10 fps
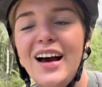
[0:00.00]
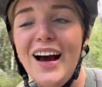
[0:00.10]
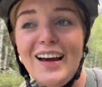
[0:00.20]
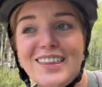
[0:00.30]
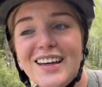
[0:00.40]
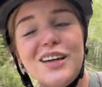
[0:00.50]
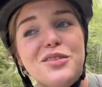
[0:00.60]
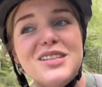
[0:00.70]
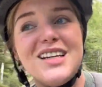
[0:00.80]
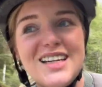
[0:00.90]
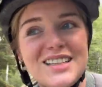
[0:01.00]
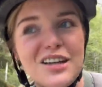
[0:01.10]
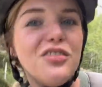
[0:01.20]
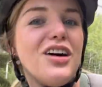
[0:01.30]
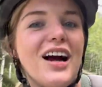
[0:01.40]
I think it was an
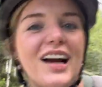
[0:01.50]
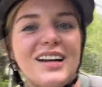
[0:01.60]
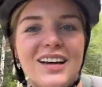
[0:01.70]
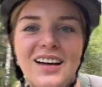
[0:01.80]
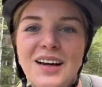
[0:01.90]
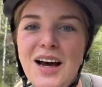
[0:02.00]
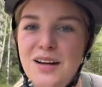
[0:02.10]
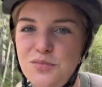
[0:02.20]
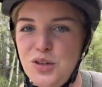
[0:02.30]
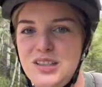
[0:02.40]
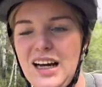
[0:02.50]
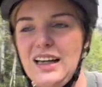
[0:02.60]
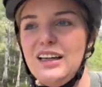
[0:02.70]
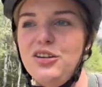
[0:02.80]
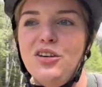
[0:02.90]
easier ride and more
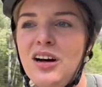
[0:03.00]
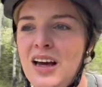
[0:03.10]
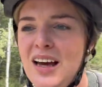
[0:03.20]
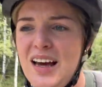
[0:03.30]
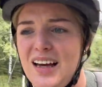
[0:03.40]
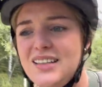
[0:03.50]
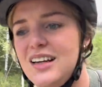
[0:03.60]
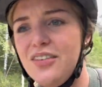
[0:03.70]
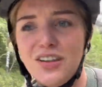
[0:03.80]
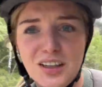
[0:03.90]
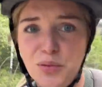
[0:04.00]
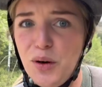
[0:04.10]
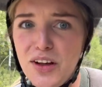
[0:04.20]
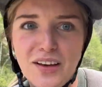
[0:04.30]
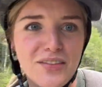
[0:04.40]
downhill and definitely
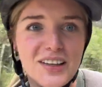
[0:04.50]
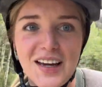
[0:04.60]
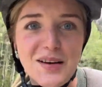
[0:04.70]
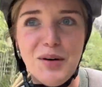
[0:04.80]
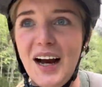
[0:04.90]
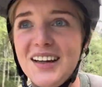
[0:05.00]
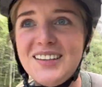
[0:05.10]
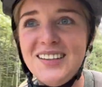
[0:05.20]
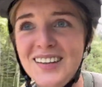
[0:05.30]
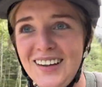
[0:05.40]
worth having the e-bikes.